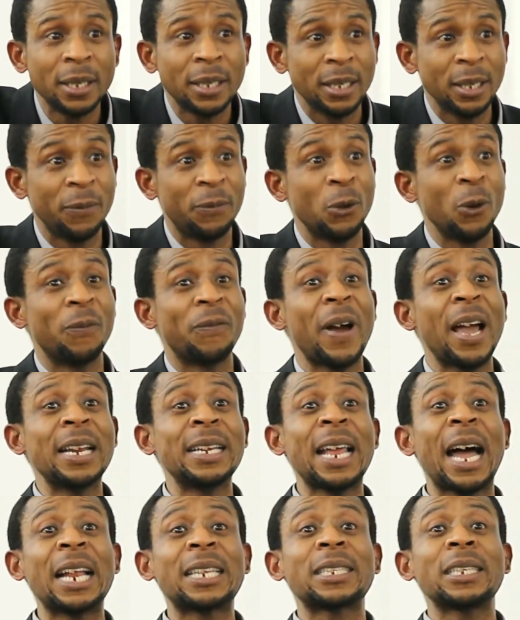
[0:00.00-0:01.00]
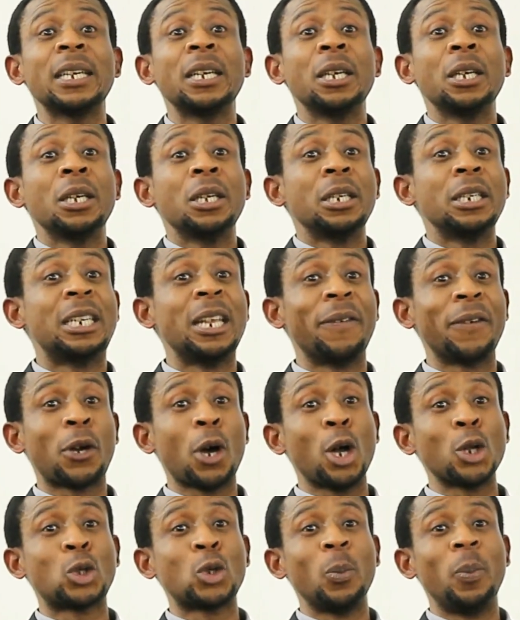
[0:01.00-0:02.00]
If you find that
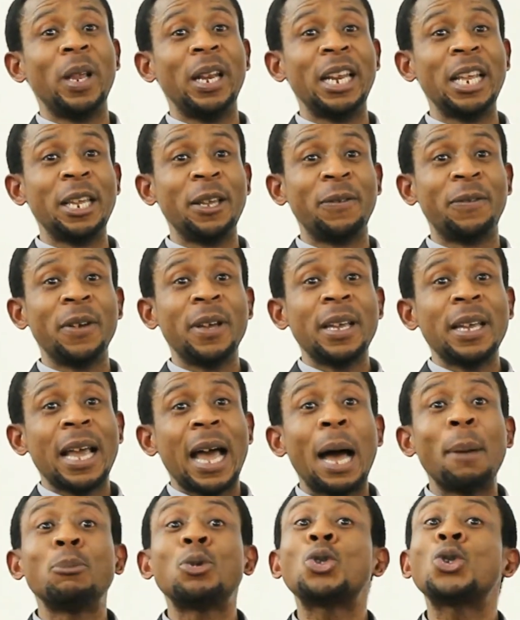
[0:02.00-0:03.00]
difficult to believe, I'm